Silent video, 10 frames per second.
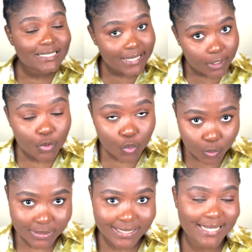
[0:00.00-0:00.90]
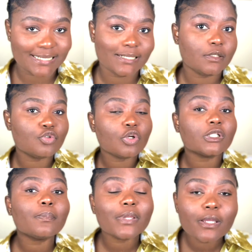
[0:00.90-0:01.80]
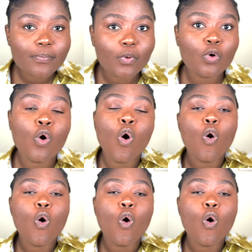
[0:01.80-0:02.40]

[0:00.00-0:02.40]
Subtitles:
take note that it is not people